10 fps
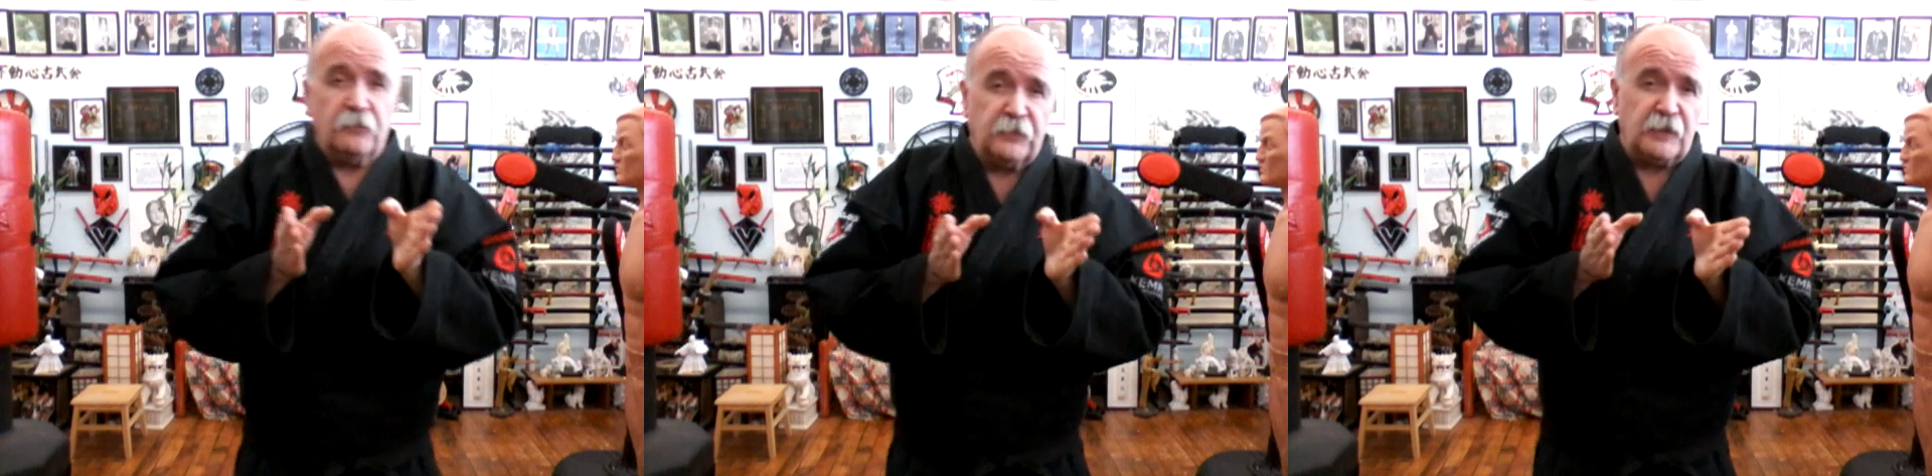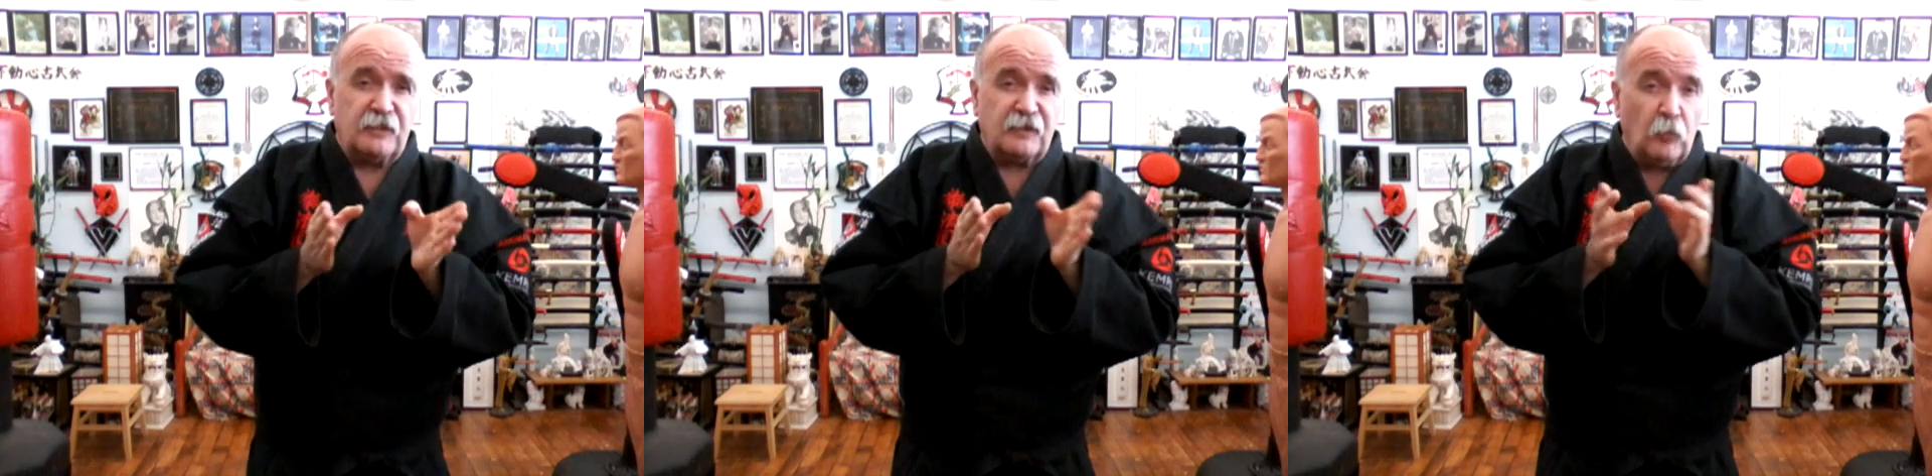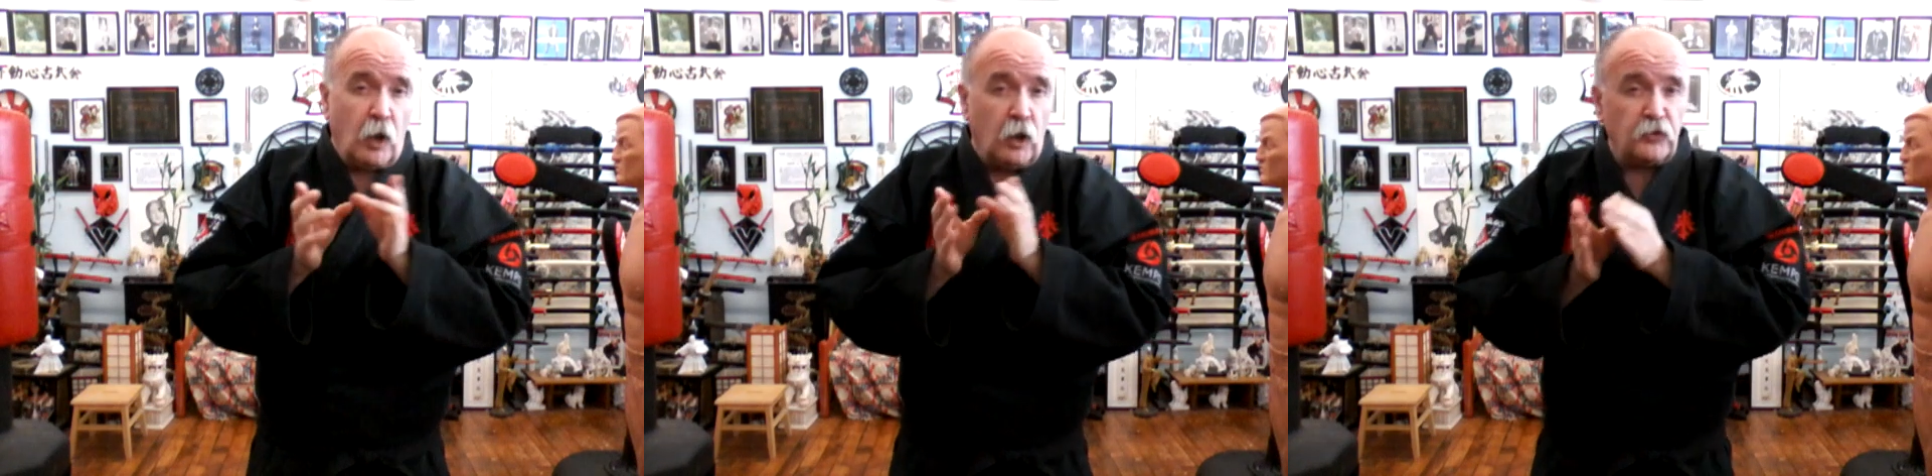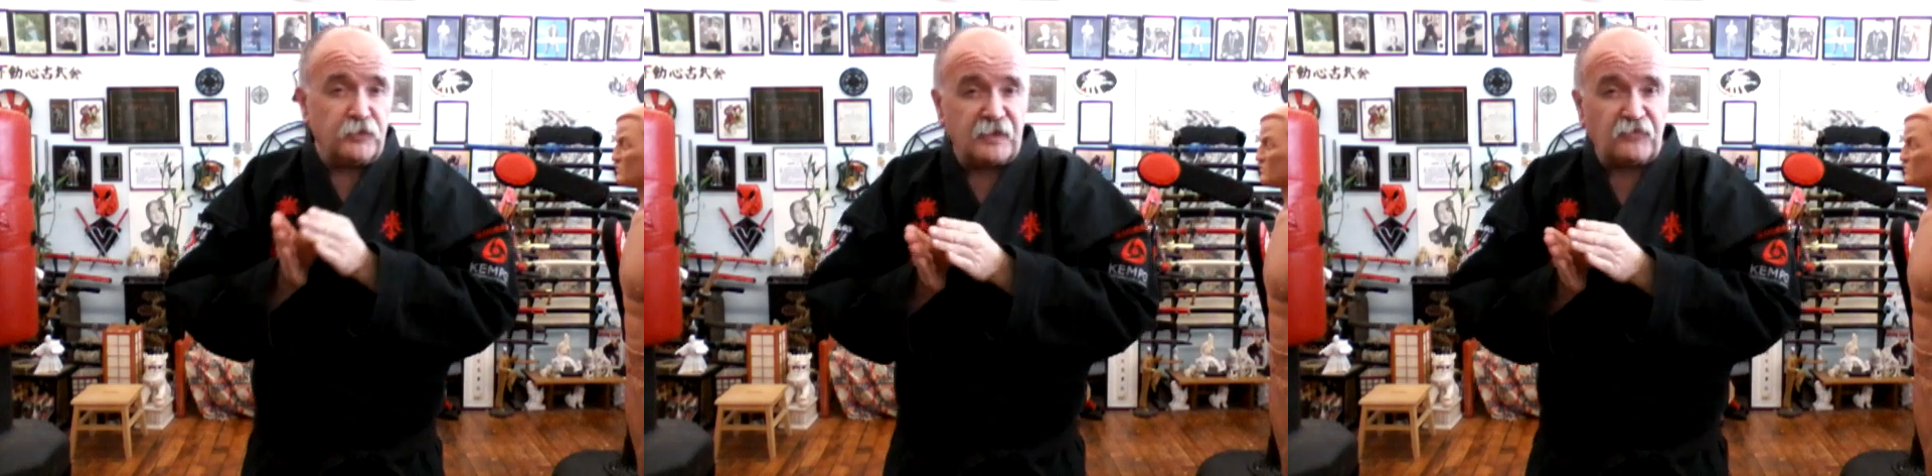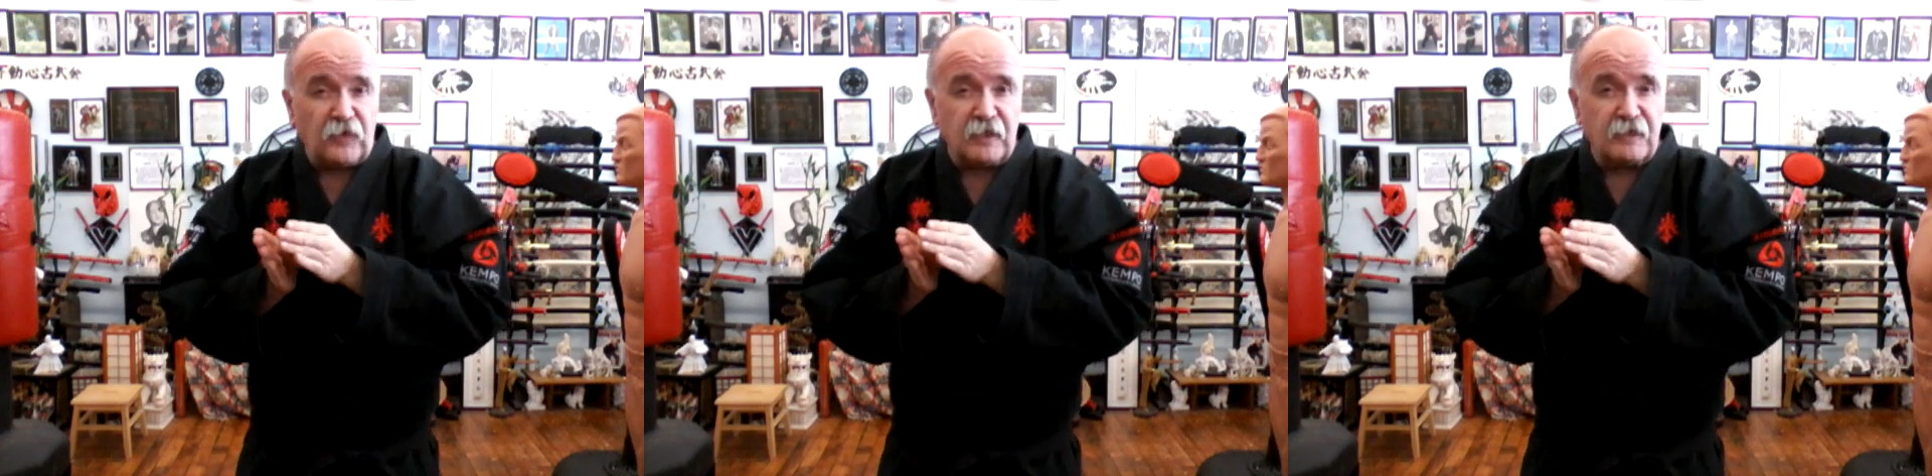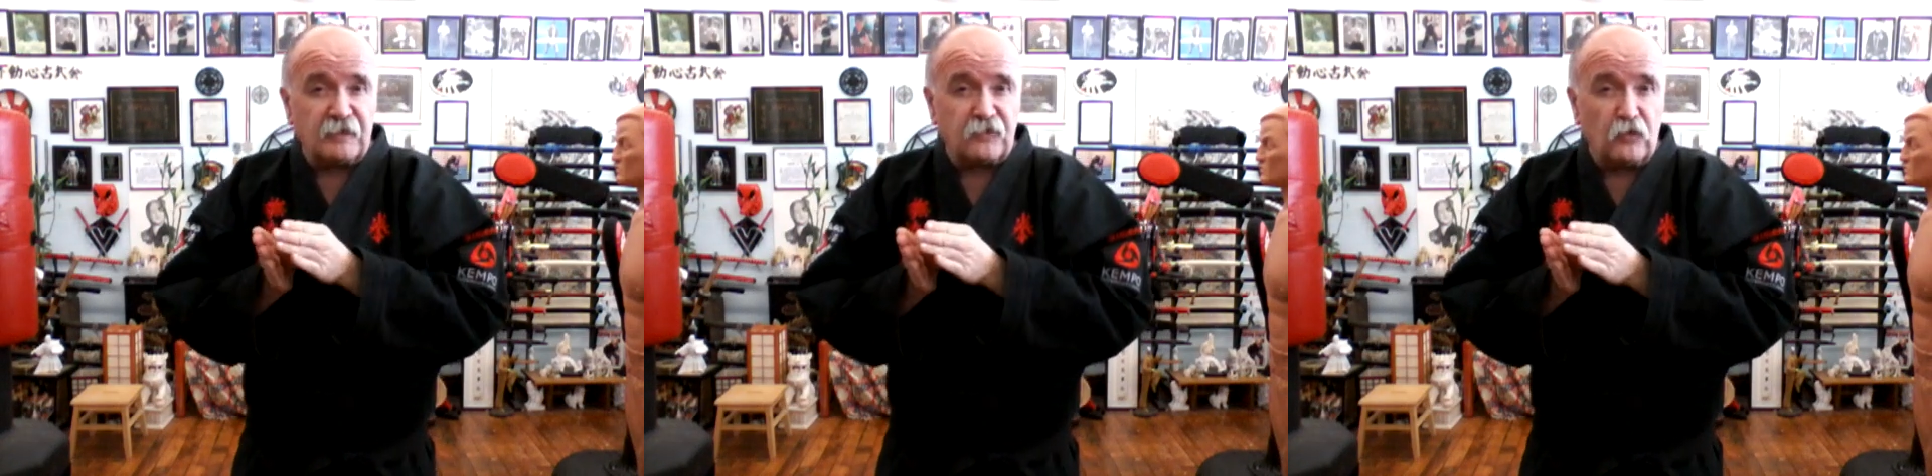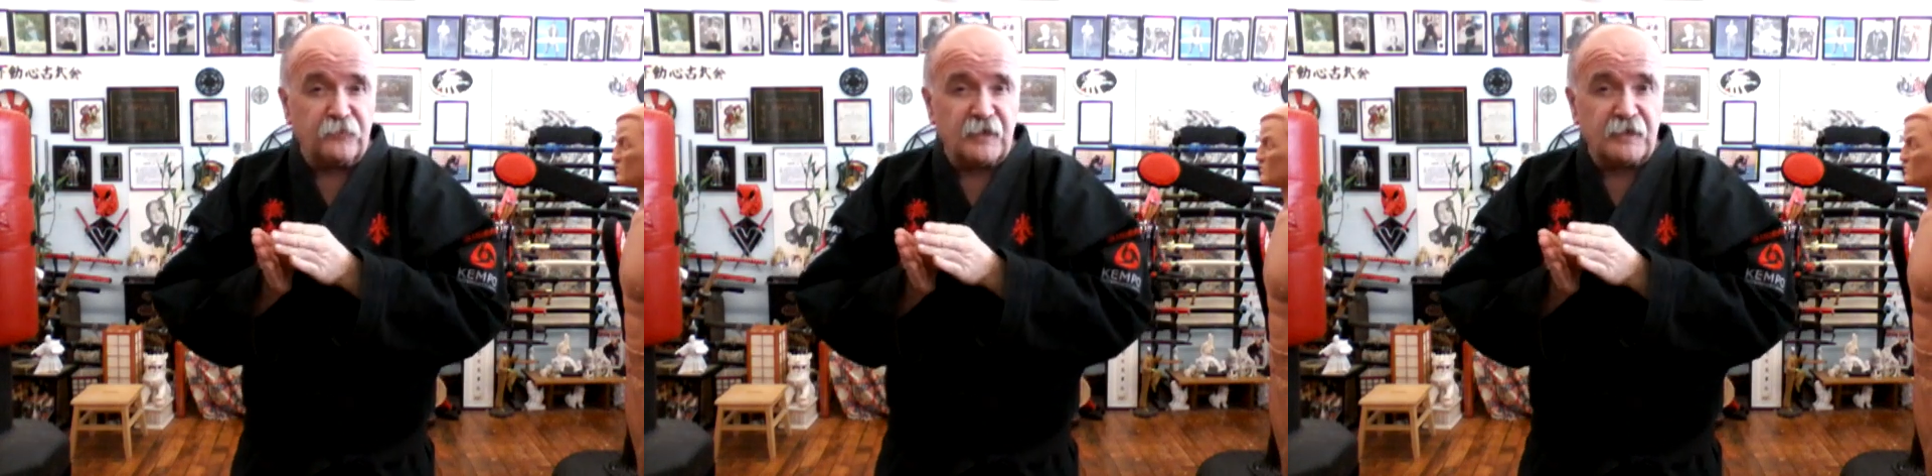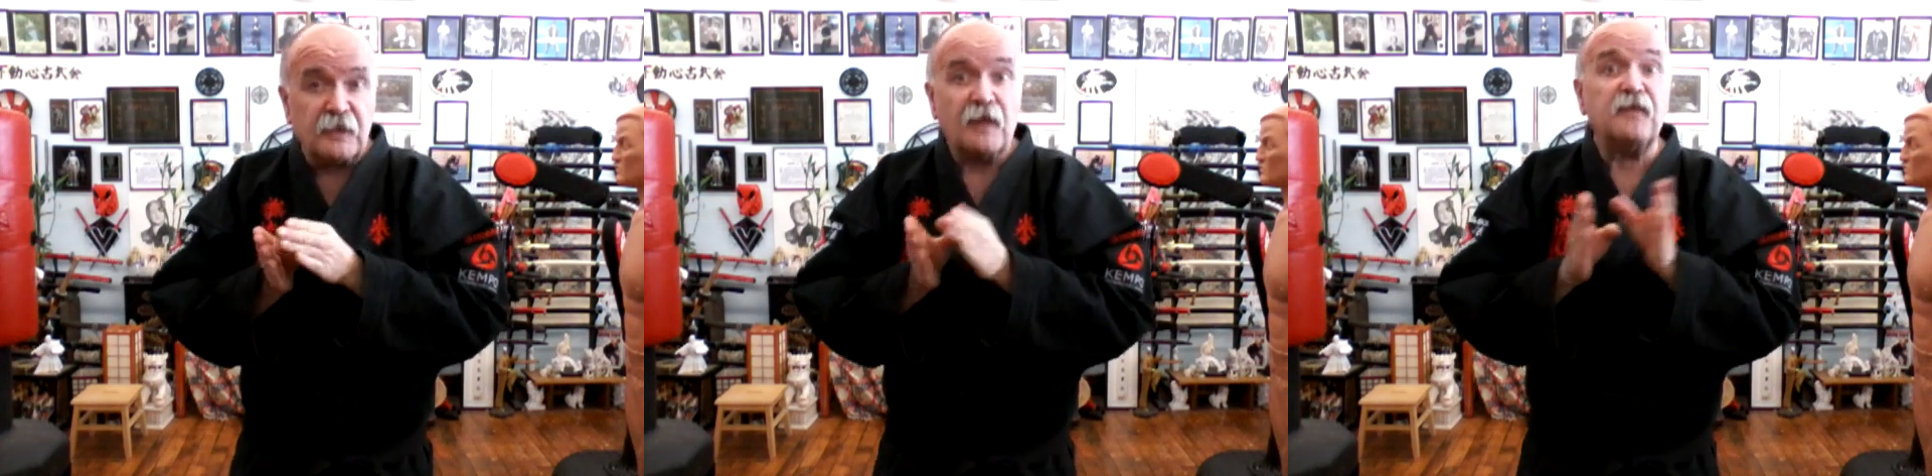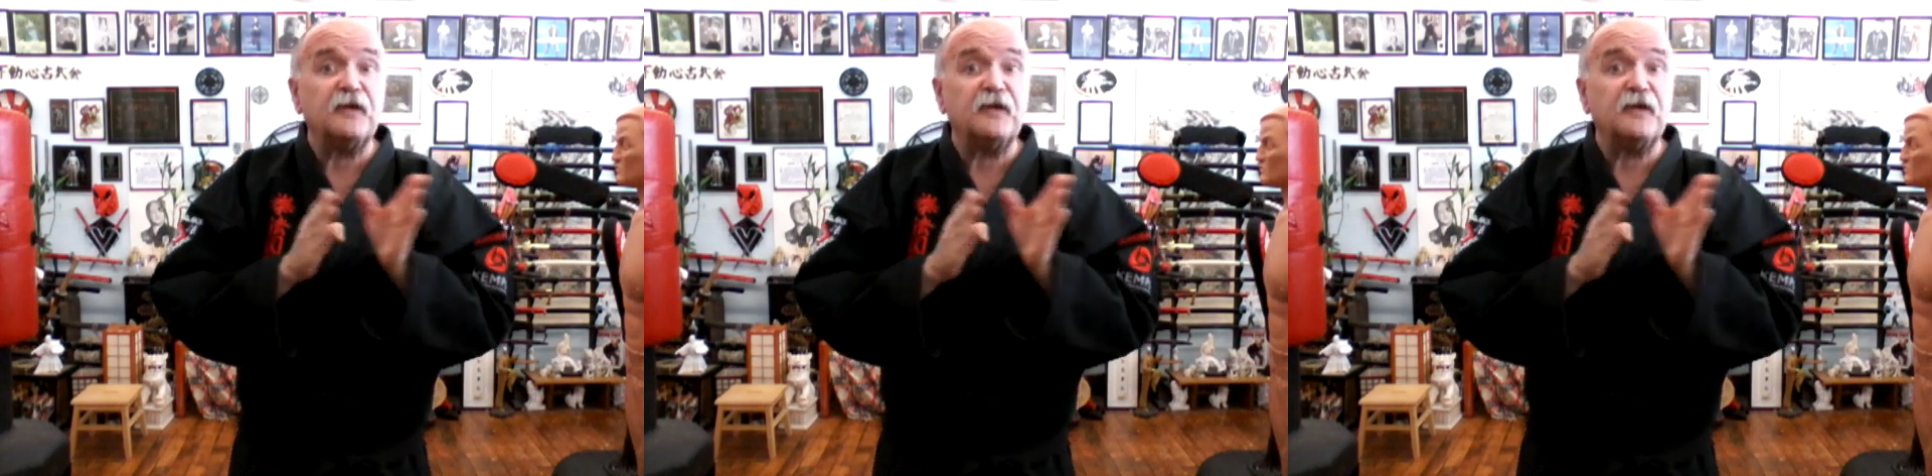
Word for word: the smaller the striking surface,